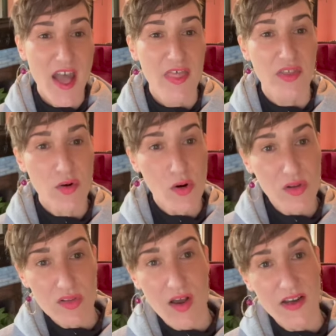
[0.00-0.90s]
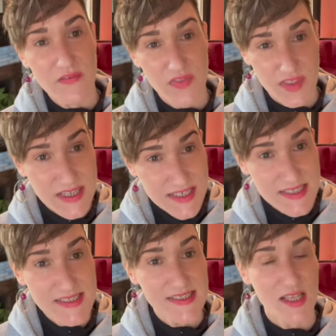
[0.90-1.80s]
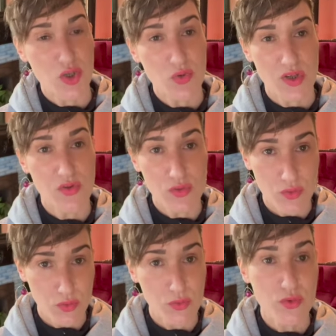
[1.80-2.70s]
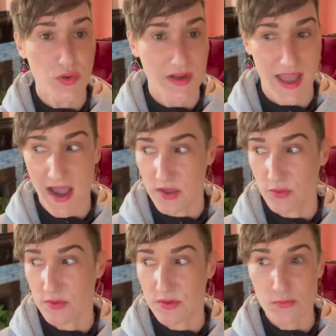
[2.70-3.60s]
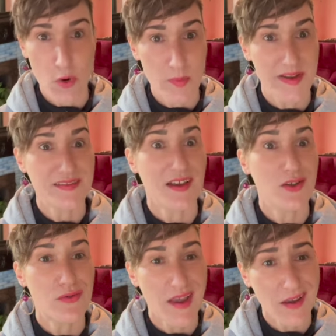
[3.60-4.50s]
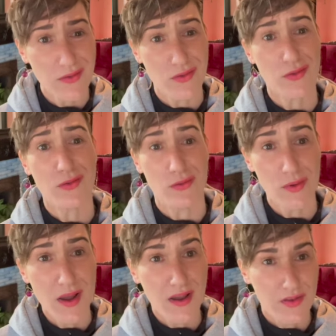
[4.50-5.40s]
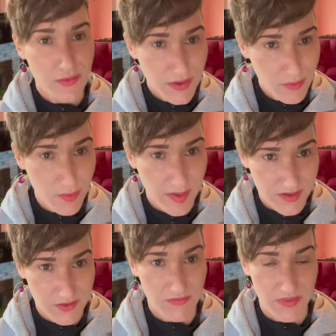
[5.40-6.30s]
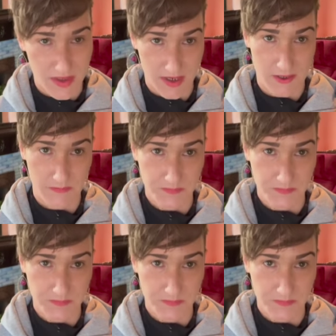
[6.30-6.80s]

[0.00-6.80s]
There are a lot of things that you can do during annual enrollment that you can't do during the remainder of the year.